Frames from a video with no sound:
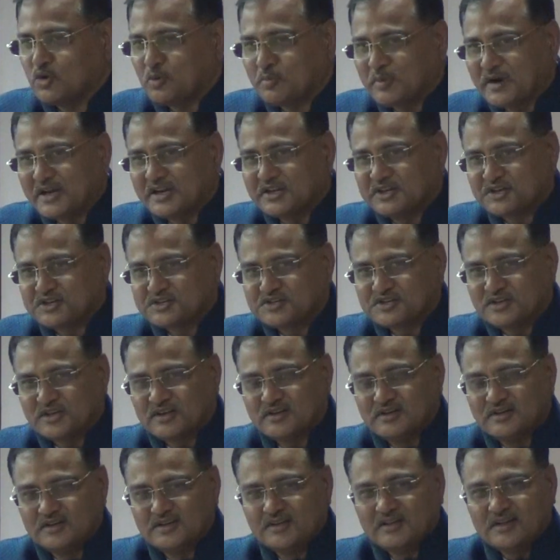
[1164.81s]
Gopal
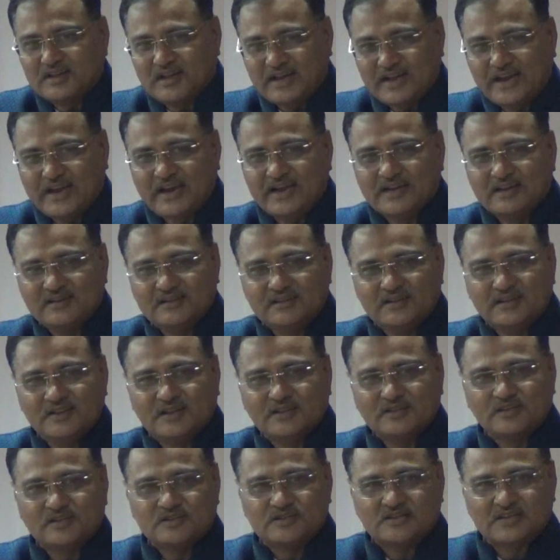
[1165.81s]
Krishna and the
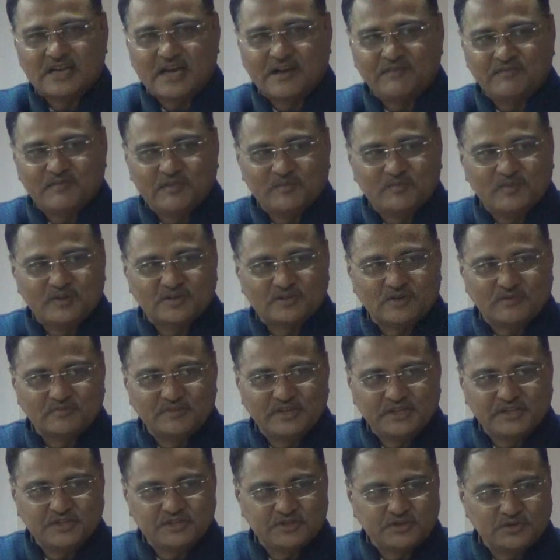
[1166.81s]
other staff members
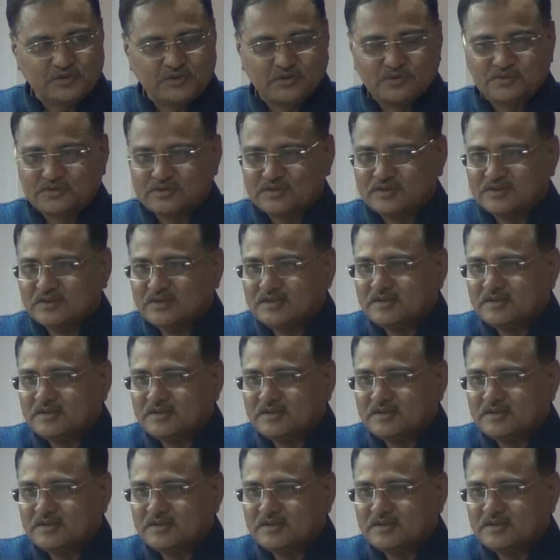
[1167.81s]
of the institute